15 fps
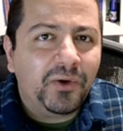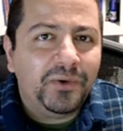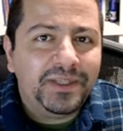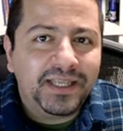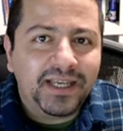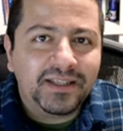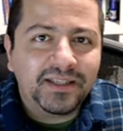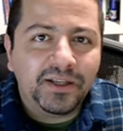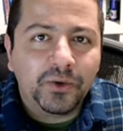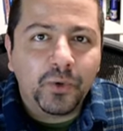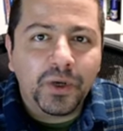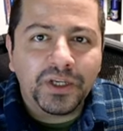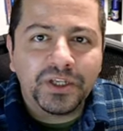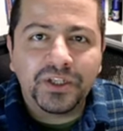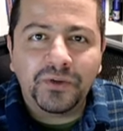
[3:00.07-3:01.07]
always ask the
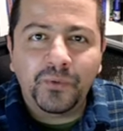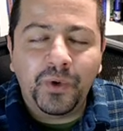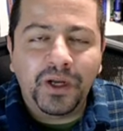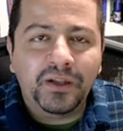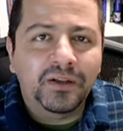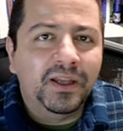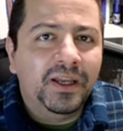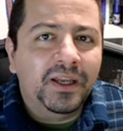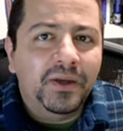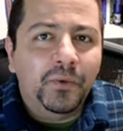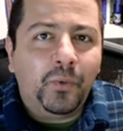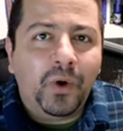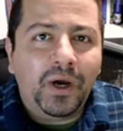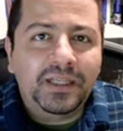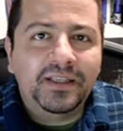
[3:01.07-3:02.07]
question, well,
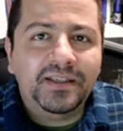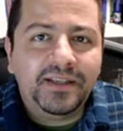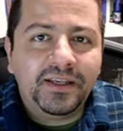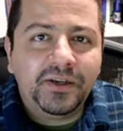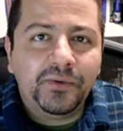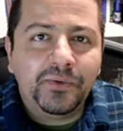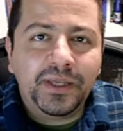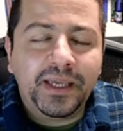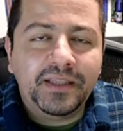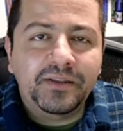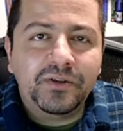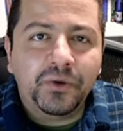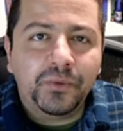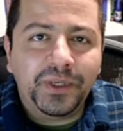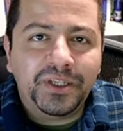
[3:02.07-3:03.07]
why does it create
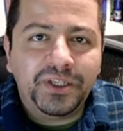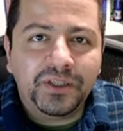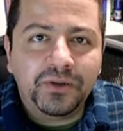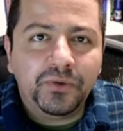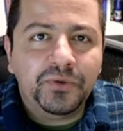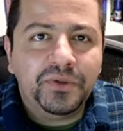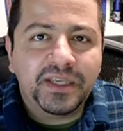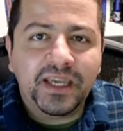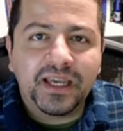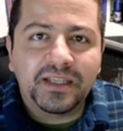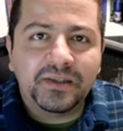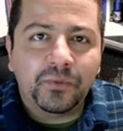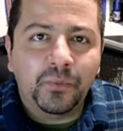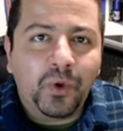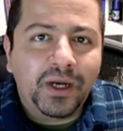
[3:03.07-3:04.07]
so much enthusiasm?